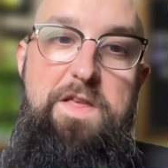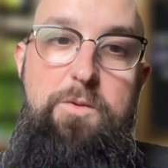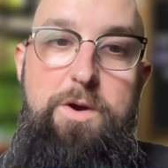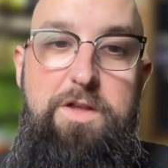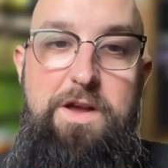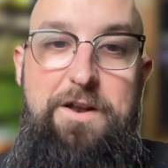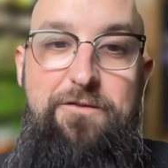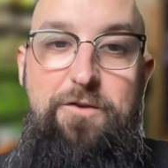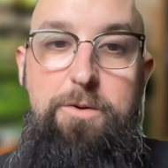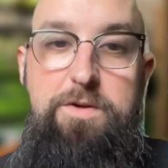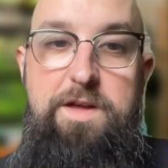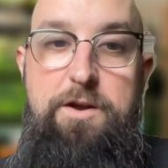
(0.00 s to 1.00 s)
I wanted to kind of
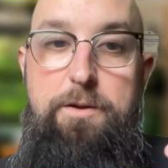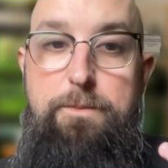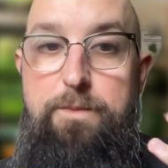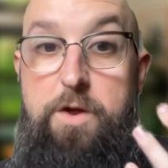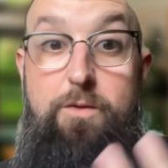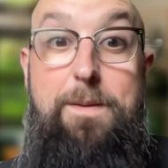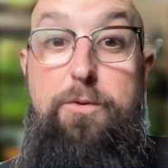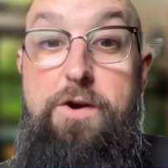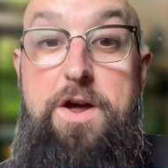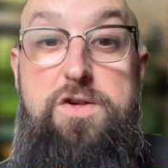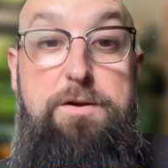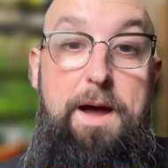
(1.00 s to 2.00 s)
focus in on career
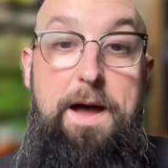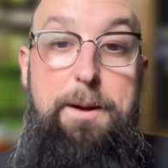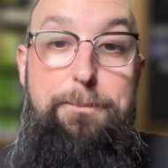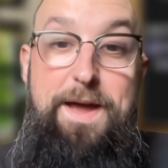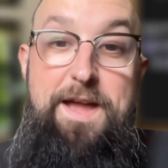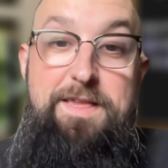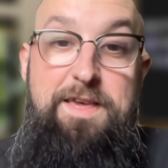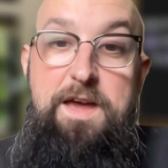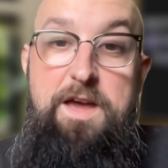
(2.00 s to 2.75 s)
progression at Bet.